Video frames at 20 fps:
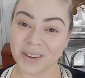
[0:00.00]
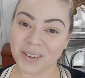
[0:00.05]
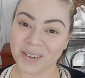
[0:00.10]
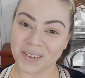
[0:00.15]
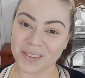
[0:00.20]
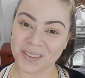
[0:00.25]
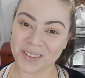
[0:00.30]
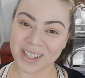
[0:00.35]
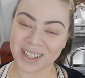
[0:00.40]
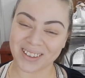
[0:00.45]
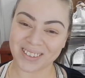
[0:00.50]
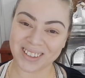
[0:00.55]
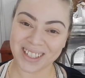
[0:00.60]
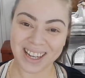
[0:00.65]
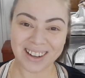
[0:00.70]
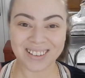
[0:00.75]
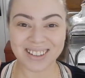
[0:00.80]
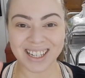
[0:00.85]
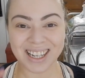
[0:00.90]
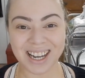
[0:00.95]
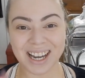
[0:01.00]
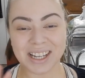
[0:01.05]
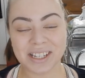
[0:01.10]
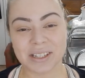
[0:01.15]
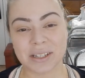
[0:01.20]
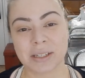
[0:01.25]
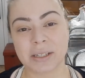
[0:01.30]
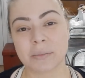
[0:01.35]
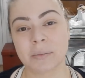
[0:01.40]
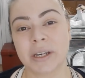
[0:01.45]
Hola, hola, hola guys,
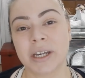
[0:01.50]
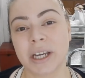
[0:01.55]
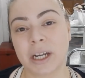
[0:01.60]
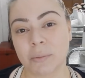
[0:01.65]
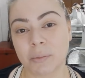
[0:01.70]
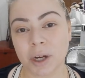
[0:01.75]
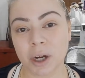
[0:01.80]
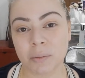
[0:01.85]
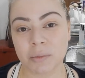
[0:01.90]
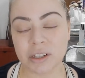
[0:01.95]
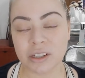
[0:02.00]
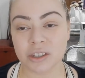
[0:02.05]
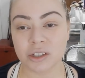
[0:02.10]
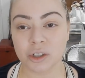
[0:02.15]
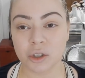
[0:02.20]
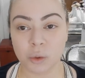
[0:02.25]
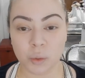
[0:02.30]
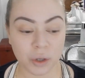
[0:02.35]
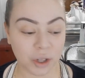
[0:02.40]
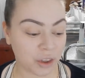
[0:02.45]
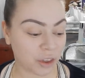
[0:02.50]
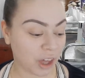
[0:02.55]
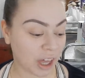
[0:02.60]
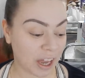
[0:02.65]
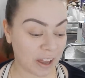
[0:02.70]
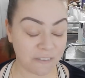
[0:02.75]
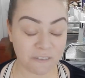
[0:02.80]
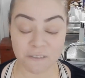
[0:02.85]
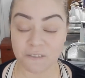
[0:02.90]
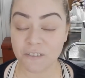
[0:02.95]
it's me and I'm coming to you with
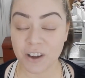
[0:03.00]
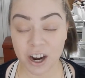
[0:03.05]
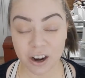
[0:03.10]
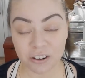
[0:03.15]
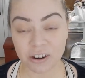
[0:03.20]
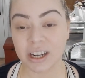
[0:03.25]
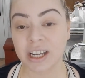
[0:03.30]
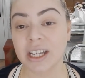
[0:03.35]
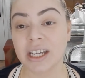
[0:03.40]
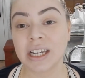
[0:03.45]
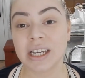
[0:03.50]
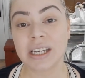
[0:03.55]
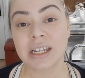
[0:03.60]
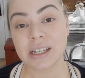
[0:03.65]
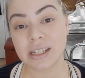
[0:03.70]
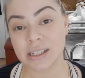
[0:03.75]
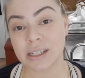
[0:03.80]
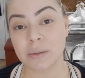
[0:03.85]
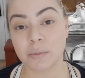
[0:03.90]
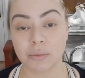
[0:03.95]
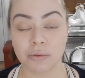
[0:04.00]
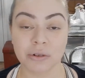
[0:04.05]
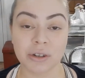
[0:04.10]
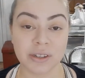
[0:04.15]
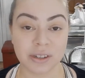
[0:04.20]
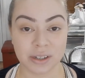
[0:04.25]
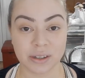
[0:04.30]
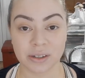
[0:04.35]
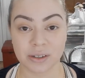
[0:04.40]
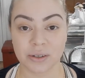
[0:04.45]
a very easy
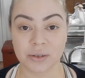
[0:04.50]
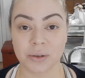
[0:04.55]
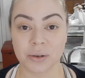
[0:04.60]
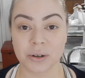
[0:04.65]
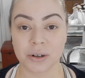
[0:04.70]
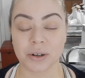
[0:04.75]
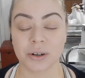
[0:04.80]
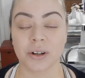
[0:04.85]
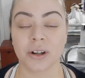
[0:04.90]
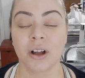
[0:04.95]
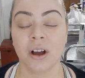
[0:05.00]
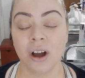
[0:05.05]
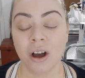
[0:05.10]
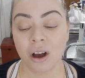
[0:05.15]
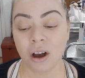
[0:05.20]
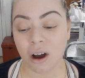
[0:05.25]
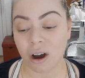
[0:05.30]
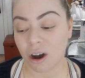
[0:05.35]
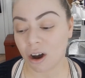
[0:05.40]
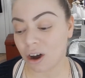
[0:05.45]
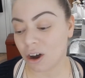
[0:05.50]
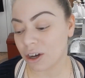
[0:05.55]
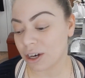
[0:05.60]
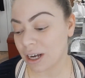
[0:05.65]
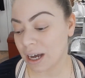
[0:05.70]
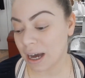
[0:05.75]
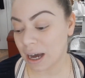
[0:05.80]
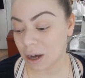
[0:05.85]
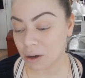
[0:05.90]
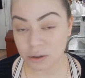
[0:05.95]
breezy tutorial on
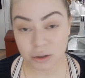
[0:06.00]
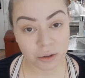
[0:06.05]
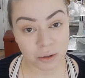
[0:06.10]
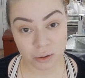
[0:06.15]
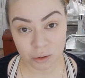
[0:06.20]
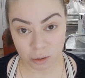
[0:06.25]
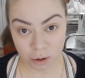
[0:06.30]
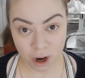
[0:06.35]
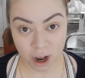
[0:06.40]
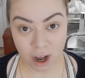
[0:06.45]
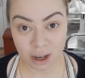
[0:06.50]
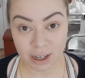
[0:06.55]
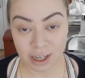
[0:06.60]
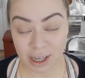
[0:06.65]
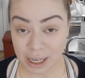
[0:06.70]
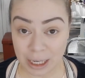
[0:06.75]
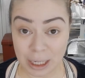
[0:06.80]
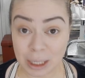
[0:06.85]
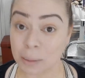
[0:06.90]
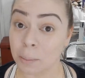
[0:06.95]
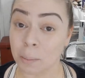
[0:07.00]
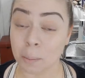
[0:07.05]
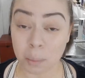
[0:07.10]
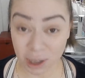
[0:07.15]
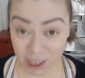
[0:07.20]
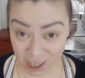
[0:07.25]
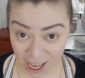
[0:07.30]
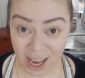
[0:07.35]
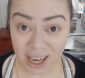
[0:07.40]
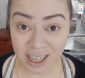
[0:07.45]
how to rock a
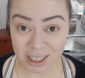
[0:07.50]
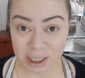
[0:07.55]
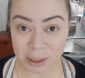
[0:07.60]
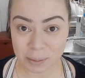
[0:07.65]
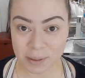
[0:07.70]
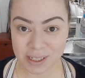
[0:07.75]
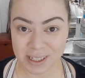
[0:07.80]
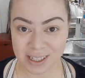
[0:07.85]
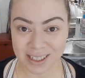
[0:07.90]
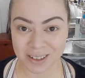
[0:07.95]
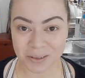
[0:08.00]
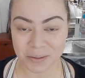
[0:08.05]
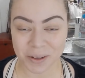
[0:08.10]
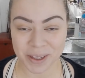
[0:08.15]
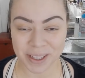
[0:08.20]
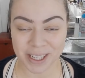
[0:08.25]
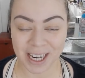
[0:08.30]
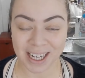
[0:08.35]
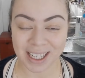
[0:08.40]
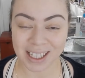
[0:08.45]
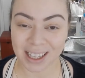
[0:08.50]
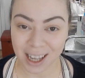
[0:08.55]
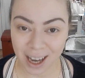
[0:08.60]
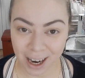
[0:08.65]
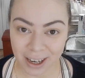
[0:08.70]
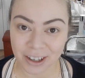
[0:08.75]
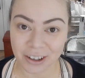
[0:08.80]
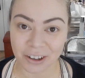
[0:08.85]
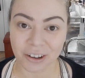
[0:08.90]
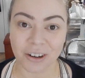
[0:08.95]
black lipstick with a
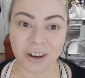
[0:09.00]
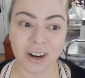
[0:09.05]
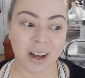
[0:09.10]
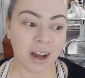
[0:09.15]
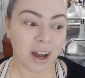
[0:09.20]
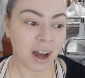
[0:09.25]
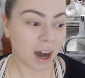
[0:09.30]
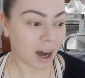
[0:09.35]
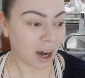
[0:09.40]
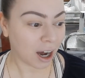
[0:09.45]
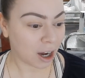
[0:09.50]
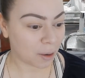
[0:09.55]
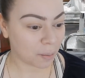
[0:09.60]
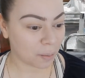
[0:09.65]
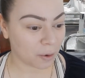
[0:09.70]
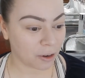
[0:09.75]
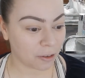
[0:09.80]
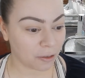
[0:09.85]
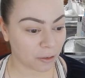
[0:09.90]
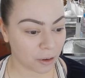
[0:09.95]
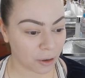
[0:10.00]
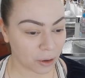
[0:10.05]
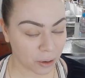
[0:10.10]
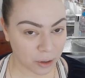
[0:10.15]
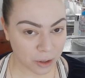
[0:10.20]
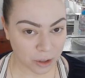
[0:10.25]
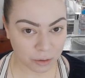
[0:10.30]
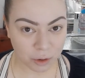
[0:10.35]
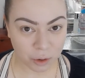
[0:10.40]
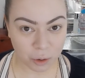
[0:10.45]
liner. For
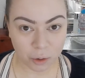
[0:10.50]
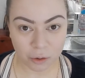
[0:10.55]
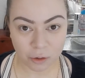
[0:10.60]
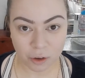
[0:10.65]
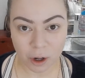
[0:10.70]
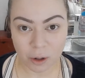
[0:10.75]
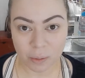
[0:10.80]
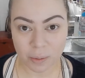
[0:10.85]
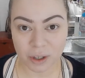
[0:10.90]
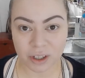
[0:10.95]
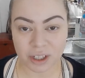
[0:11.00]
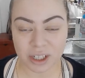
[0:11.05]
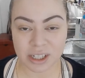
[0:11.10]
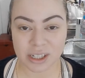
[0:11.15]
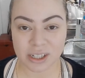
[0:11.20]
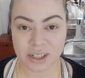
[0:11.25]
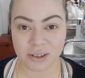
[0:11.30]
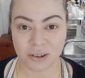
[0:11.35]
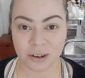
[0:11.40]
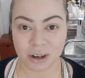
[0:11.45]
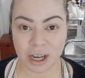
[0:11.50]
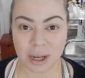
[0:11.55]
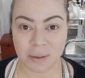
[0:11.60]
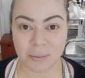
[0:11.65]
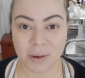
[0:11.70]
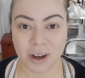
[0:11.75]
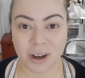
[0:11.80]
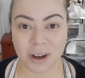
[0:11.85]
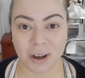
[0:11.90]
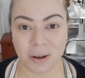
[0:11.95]
those of you who follow me on
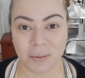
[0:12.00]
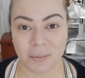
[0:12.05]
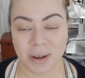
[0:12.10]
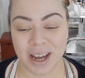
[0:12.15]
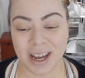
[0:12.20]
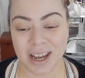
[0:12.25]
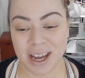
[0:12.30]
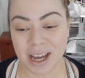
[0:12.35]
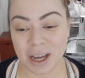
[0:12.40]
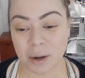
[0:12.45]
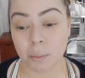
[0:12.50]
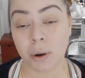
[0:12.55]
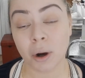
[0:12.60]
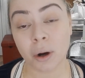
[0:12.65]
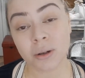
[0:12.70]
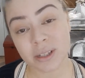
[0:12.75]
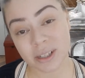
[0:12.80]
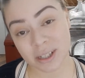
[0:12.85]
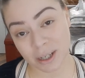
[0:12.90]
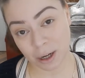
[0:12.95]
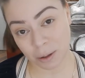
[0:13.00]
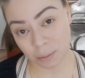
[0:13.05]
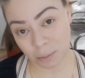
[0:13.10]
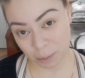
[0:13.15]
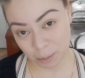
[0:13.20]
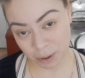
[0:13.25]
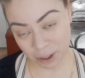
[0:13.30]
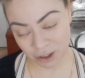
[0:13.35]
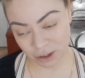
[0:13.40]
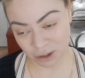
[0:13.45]
Instagram, I had posted up a
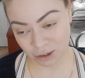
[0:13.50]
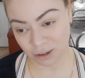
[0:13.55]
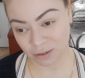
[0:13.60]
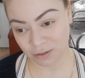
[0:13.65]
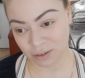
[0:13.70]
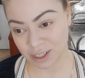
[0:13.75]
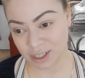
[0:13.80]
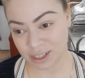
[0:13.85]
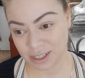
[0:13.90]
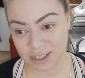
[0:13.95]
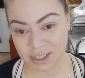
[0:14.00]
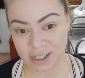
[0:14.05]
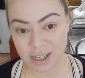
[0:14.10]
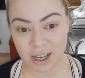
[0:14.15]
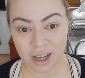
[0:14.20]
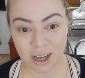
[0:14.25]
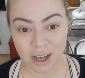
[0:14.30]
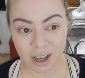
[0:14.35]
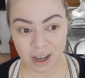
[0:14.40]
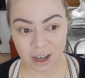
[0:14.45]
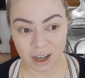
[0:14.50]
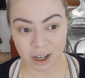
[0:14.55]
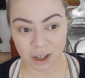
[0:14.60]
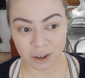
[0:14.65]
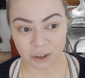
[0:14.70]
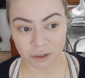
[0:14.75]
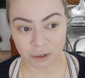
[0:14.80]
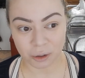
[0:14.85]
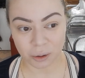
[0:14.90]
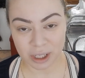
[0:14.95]
picture of this
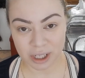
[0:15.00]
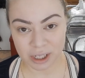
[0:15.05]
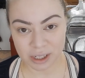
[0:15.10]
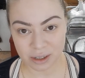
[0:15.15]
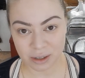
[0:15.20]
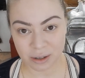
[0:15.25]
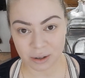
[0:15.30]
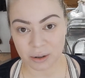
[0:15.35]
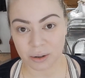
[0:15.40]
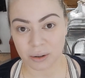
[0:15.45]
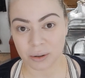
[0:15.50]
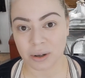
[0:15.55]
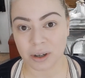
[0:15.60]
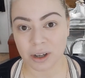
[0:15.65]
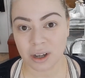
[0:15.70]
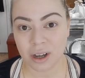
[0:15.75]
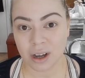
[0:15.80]
a few days ago.